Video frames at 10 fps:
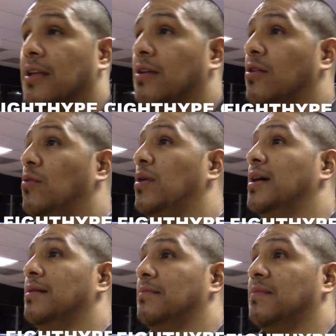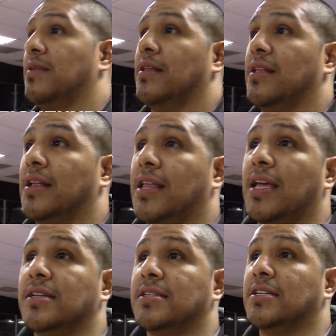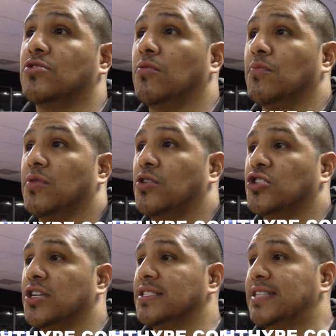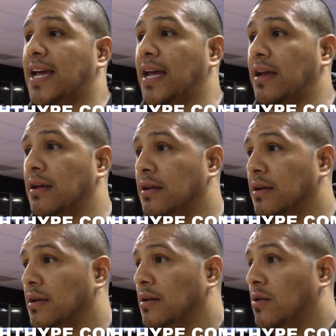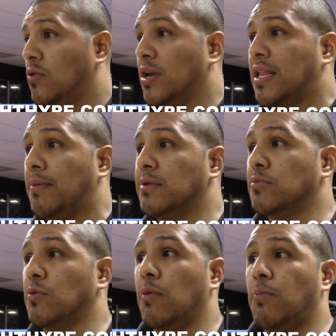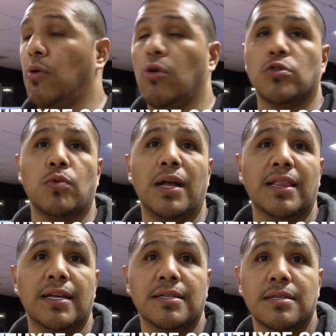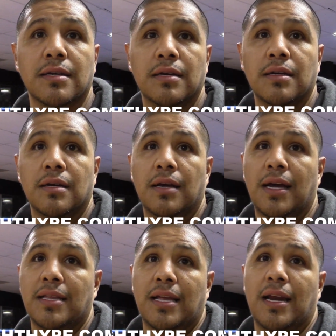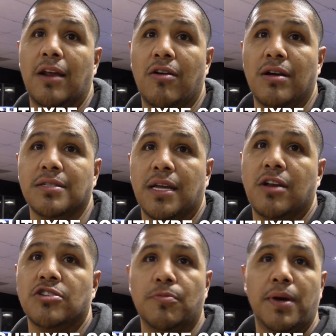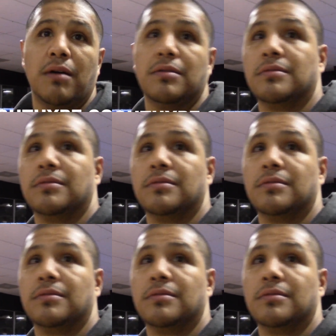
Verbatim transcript: You know what? The thing is this: don't you shouldn't say, "Ahorita mismo pongo los guantes," and then later on say, "Here's your belt."